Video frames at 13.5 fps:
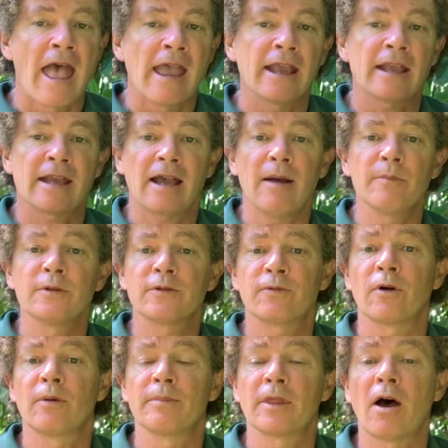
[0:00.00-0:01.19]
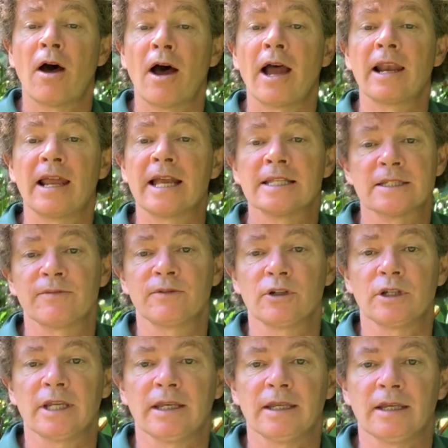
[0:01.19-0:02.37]
It comes from the highlands of New
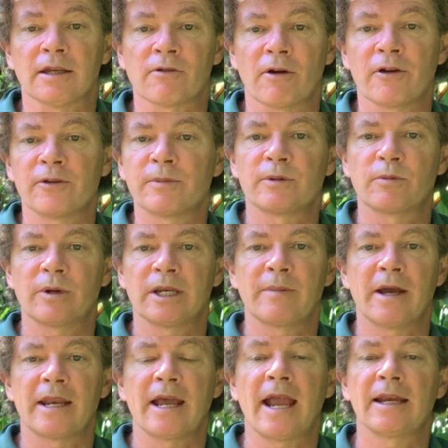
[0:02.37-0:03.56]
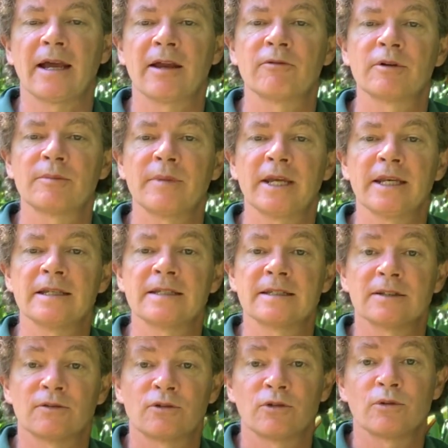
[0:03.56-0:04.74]
Guinea. It grows between about 800 meters
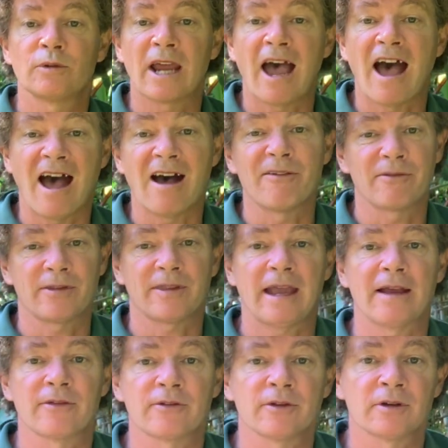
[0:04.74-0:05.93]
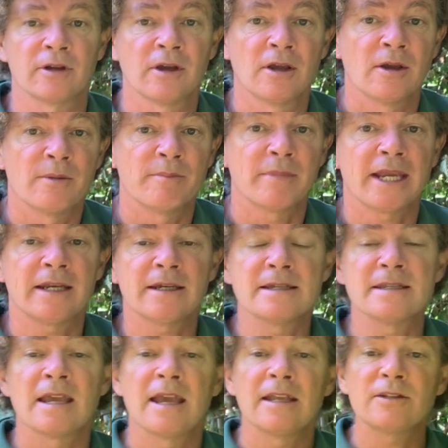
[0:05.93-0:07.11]
and 2,500
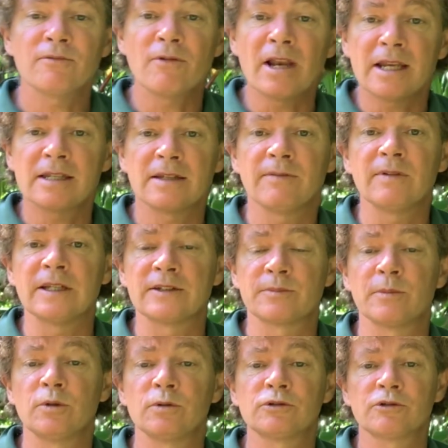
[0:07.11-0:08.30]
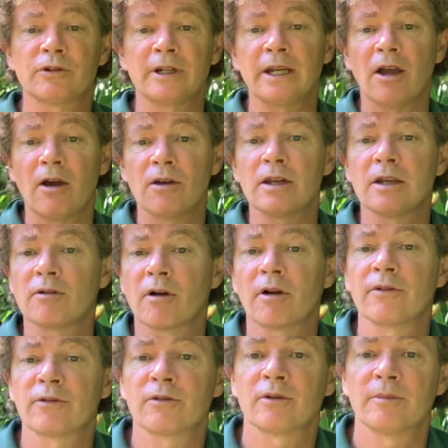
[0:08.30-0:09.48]
meters. It's a relatively small tree, only
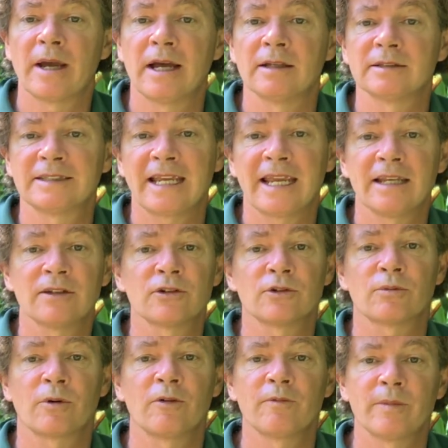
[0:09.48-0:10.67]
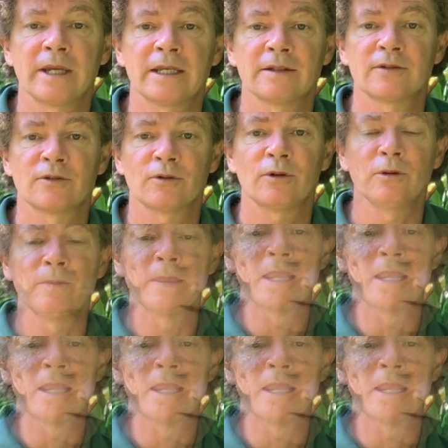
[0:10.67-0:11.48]
grows to about 10 to 12 meters tall